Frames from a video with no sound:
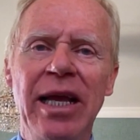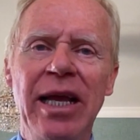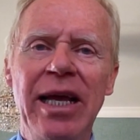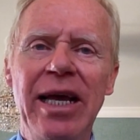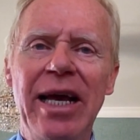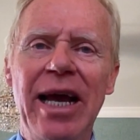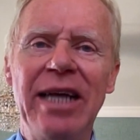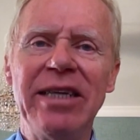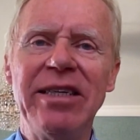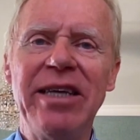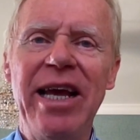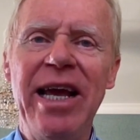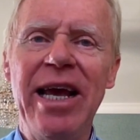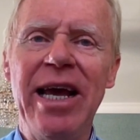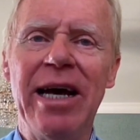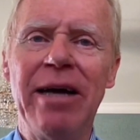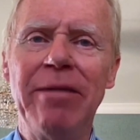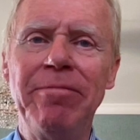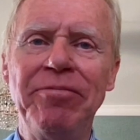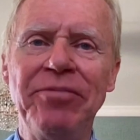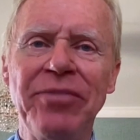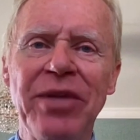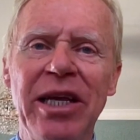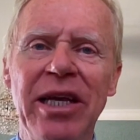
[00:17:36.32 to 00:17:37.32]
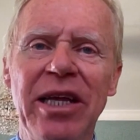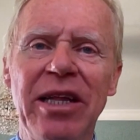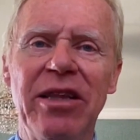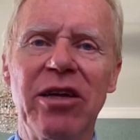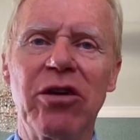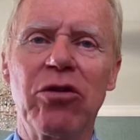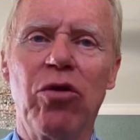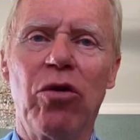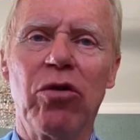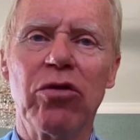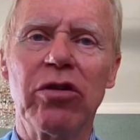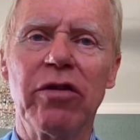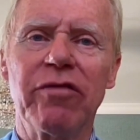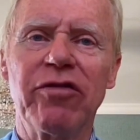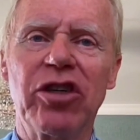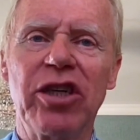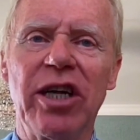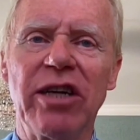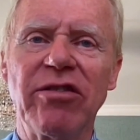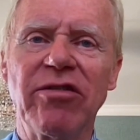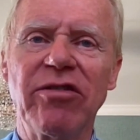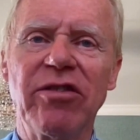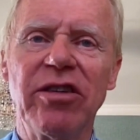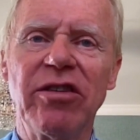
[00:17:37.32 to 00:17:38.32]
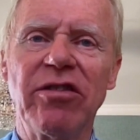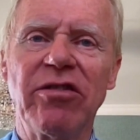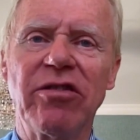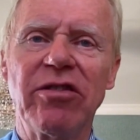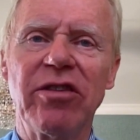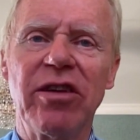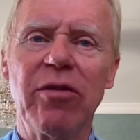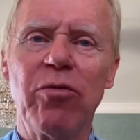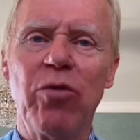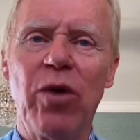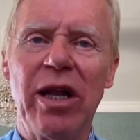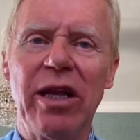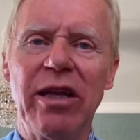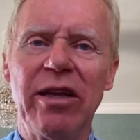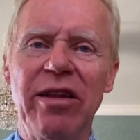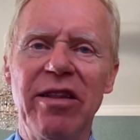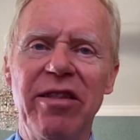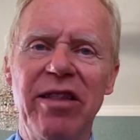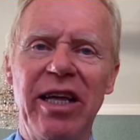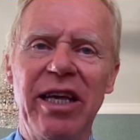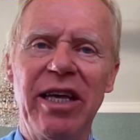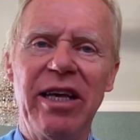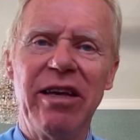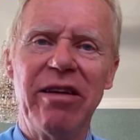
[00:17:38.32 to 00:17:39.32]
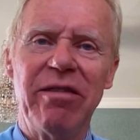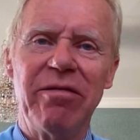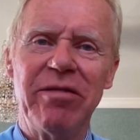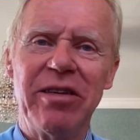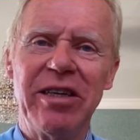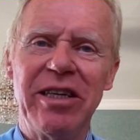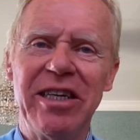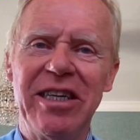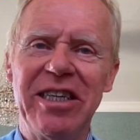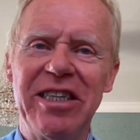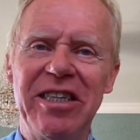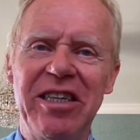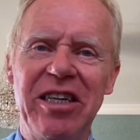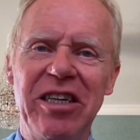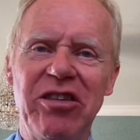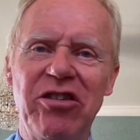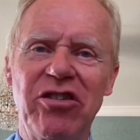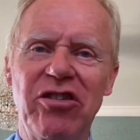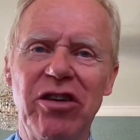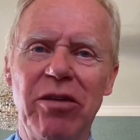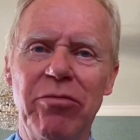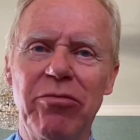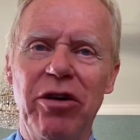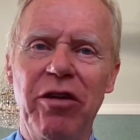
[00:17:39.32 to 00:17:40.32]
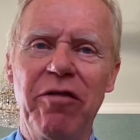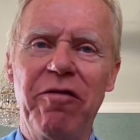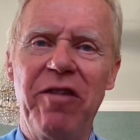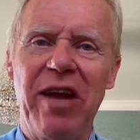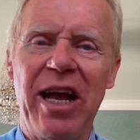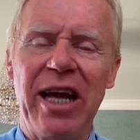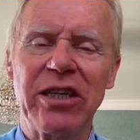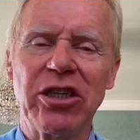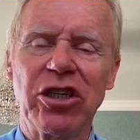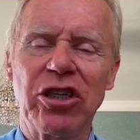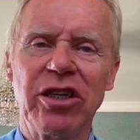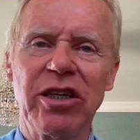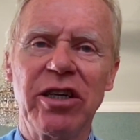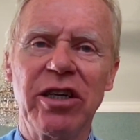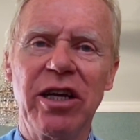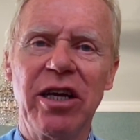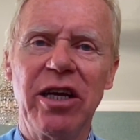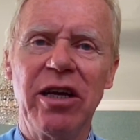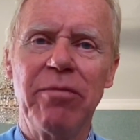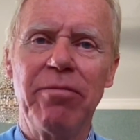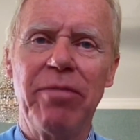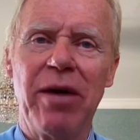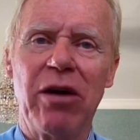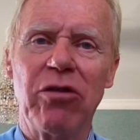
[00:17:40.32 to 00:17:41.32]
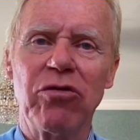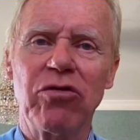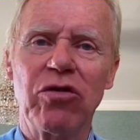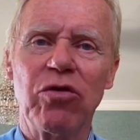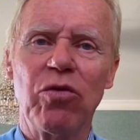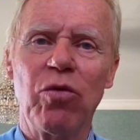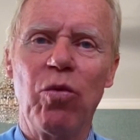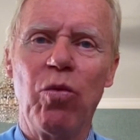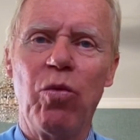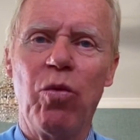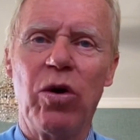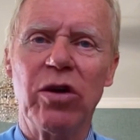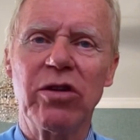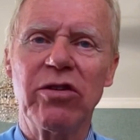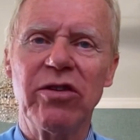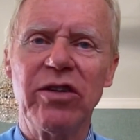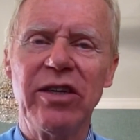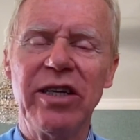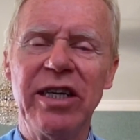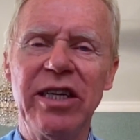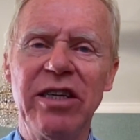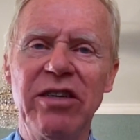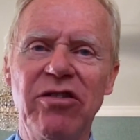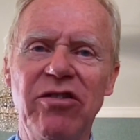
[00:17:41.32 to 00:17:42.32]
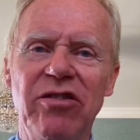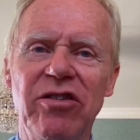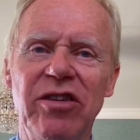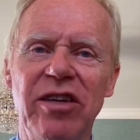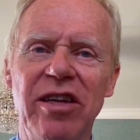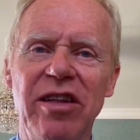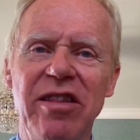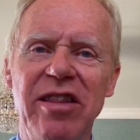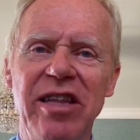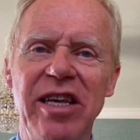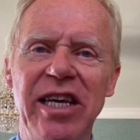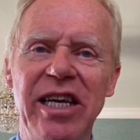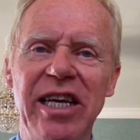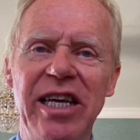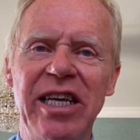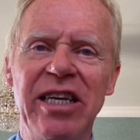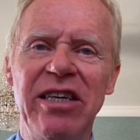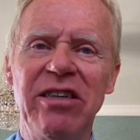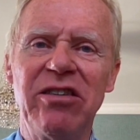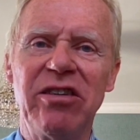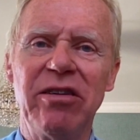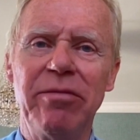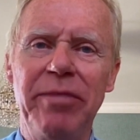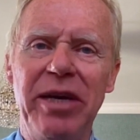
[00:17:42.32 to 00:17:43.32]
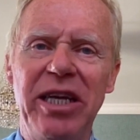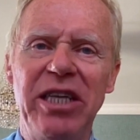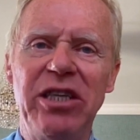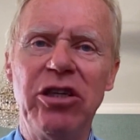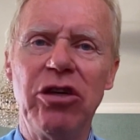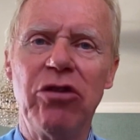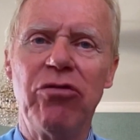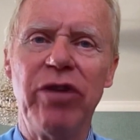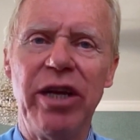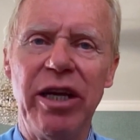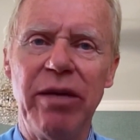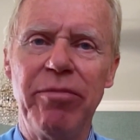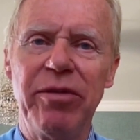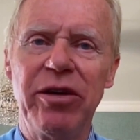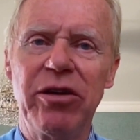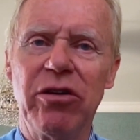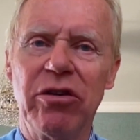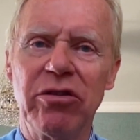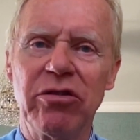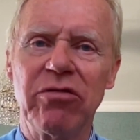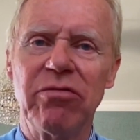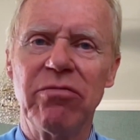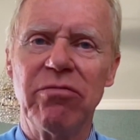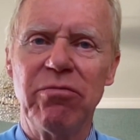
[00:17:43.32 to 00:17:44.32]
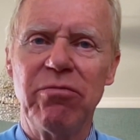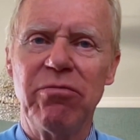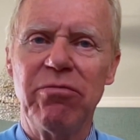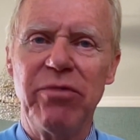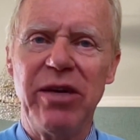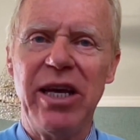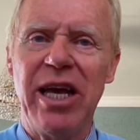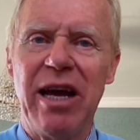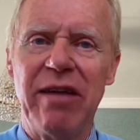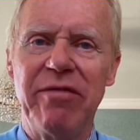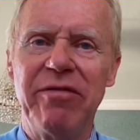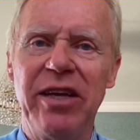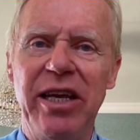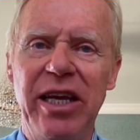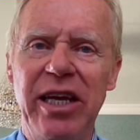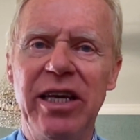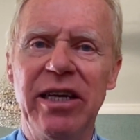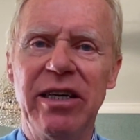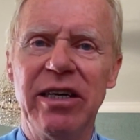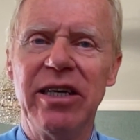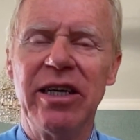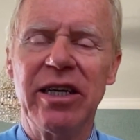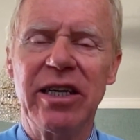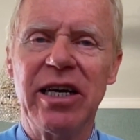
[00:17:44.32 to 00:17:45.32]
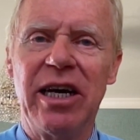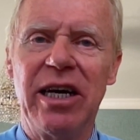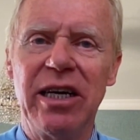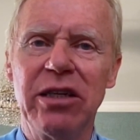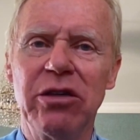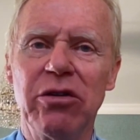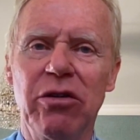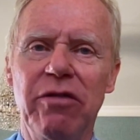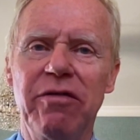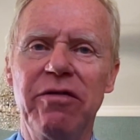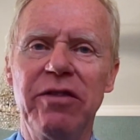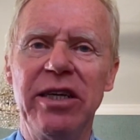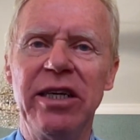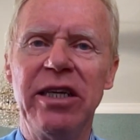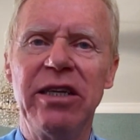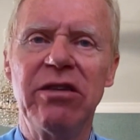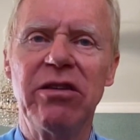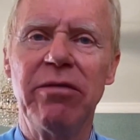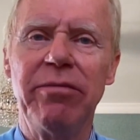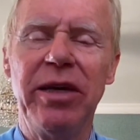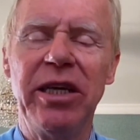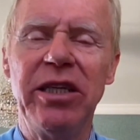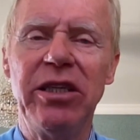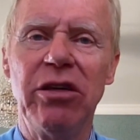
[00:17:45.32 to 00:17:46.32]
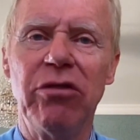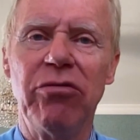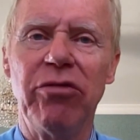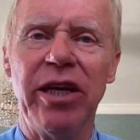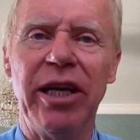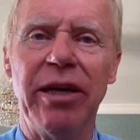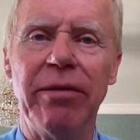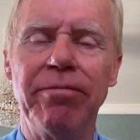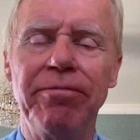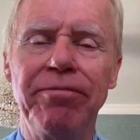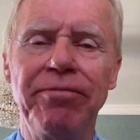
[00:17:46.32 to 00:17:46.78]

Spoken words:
And here, the Court of Justice, well, they did some reflection about what is the intermediary, because we have here a kind of intermediary.